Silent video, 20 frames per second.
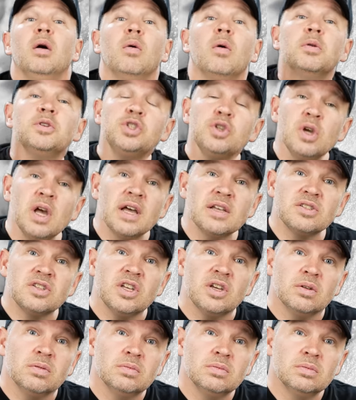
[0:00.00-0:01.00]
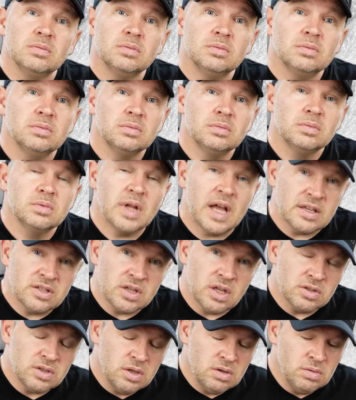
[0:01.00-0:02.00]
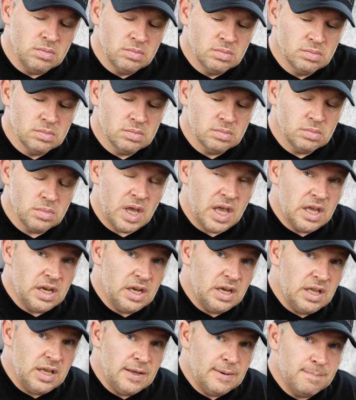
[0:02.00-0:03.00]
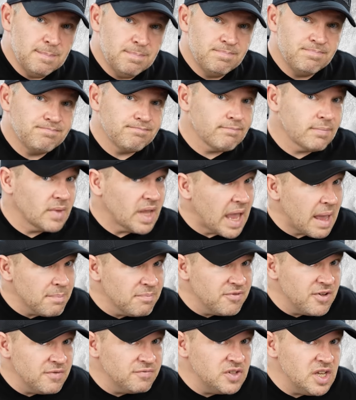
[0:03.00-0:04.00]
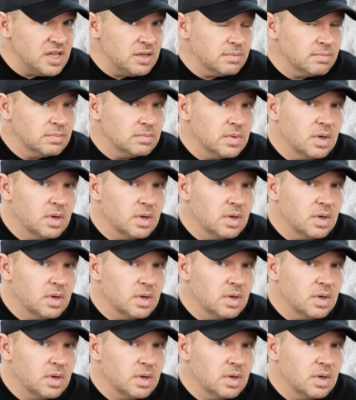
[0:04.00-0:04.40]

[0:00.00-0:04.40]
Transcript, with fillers: What would you guys do? SL2, 80D, M50?